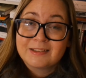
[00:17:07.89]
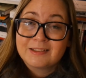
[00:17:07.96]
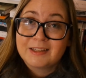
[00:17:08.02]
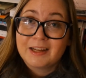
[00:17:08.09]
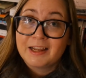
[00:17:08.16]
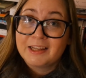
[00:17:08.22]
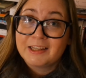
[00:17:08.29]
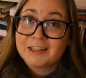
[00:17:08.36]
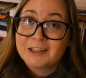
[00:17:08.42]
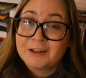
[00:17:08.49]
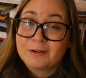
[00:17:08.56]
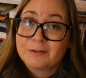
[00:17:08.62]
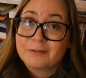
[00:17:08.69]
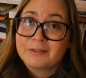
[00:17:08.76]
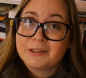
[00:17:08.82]
take
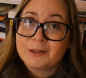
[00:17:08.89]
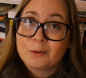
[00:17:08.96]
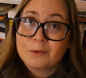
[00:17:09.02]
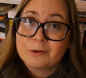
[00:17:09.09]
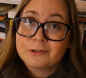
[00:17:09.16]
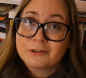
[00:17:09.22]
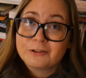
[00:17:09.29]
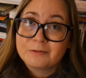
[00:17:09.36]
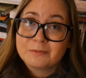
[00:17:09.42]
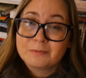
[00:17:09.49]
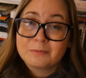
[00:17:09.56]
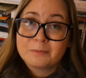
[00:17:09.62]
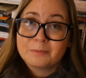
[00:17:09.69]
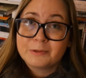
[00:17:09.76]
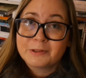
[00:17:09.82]
on the
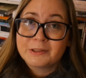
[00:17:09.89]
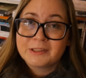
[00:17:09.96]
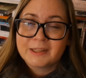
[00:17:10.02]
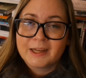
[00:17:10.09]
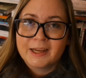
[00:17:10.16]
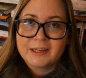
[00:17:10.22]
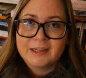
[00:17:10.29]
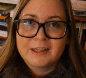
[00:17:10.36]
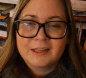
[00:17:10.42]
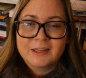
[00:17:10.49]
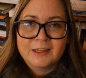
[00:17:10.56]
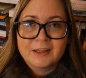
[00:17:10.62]
autumn book tag.